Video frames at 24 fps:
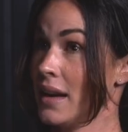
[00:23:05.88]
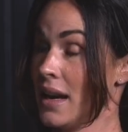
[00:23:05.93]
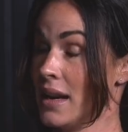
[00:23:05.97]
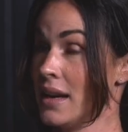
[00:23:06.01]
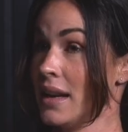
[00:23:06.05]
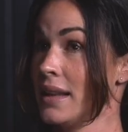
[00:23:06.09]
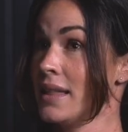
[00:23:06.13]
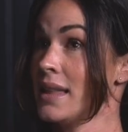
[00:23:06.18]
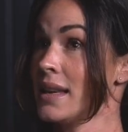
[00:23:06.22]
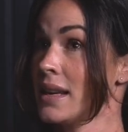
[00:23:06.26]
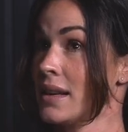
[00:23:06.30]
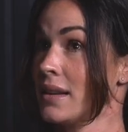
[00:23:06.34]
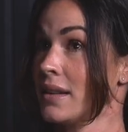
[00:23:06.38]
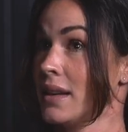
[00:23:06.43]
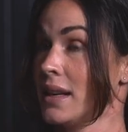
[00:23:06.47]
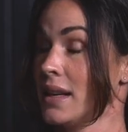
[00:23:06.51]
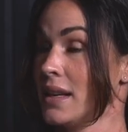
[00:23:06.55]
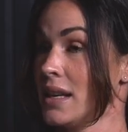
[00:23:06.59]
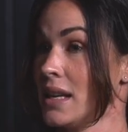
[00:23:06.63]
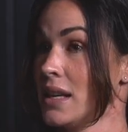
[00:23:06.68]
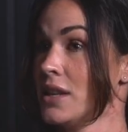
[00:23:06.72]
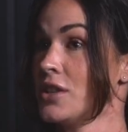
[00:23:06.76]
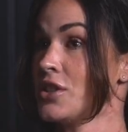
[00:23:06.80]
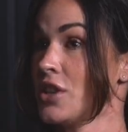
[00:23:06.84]
and I think like
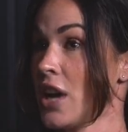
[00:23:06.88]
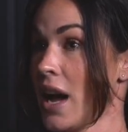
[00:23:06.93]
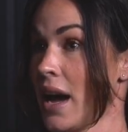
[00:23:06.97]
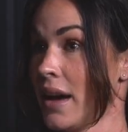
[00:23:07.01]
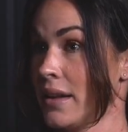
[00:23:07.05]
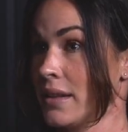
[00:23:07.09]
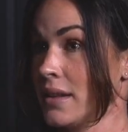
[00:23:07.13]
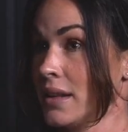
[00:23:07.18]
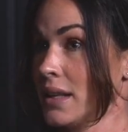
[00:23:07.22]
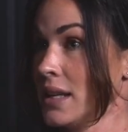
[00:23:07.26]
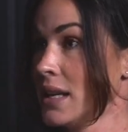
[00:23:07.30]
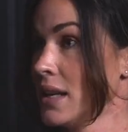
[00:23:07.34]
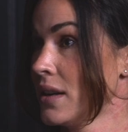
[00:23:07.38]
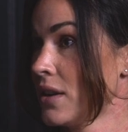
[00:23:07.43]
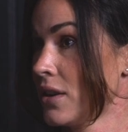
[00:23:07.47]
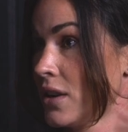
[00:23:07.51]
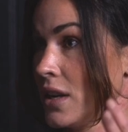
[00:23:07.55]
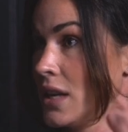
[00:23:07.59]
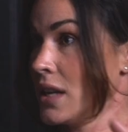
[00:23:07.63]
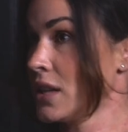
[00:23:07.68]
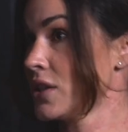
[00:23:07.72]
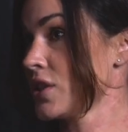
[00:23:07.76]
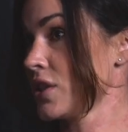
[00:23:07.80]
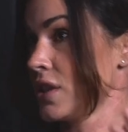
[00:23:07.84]
each athlete or
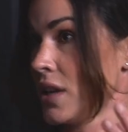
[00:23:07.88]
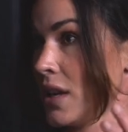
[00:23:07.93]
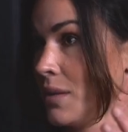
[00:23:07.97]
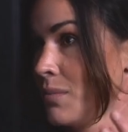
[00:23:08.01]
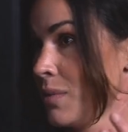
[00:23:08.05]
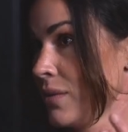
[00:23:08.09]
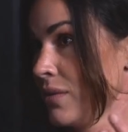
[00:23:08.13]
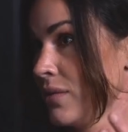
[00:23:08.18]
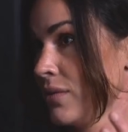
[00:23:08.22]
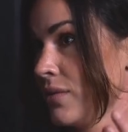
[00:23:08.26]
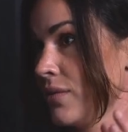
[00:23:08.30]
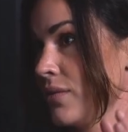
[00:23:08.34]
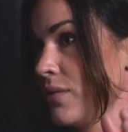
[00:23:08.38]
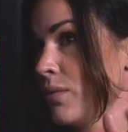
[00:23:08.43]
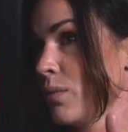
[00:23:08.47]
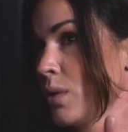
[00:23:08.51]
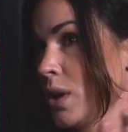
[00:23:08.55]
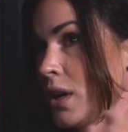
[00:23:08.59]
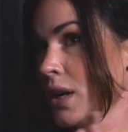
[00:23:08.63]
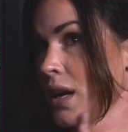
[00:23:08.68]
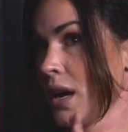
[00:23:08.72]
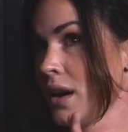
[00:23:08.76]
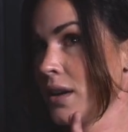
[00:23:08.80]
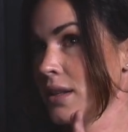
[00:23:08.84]
each type of
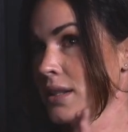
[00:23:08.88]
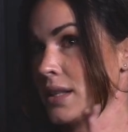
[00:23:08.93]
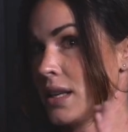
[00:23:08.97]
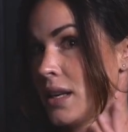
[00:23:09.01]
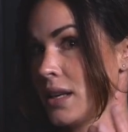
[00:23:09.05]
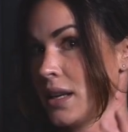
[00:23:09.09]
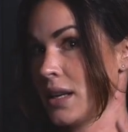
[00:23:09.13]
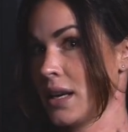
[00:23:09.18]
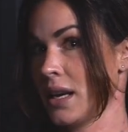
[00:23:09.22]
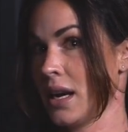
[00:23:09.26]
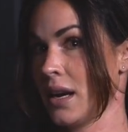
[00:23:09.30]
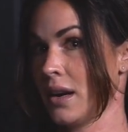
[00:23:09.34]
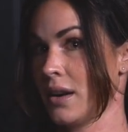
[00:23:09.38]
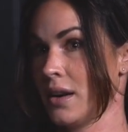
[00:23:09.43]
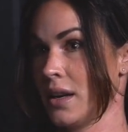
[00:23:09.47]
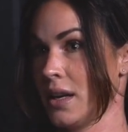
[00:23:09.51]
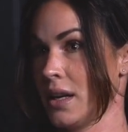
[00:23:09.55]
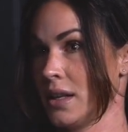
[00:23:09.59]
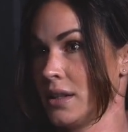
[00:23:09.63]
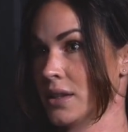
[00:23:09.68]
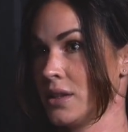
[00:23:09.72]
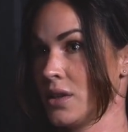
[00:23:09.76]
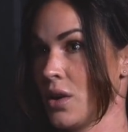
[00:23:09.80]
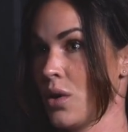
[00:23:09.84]
workout is going to carry
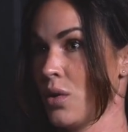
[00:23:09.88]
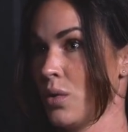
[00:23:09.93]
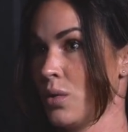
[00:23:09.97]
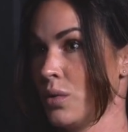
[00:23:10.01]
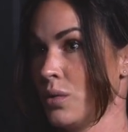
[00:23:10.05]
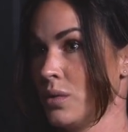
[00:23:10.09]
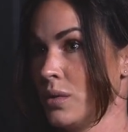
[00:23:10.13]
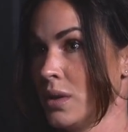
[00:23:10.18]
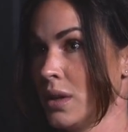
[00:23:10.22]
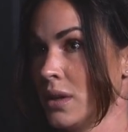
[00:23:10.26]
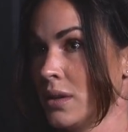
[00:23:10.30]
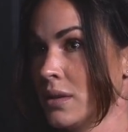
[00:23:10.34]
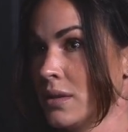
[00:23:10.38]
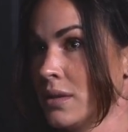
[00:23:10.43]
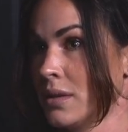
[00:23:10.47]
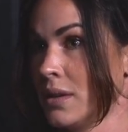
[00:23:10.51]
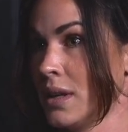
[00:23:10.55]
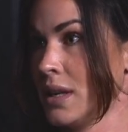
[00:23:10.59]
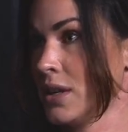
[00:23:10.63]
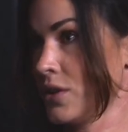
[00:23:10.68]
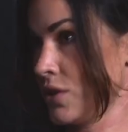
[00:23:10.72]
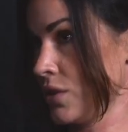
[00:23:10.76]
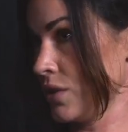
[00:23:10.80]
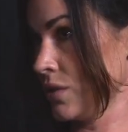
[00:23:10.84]
its own
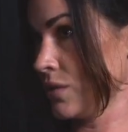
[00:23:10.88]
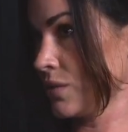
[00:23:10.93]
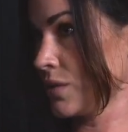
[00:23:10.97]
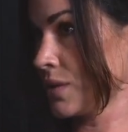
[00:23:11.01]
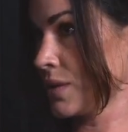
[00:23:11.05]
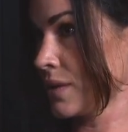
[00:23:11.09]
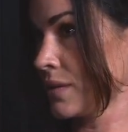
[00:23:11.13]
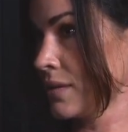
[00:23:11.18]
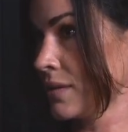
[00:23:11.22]
issues.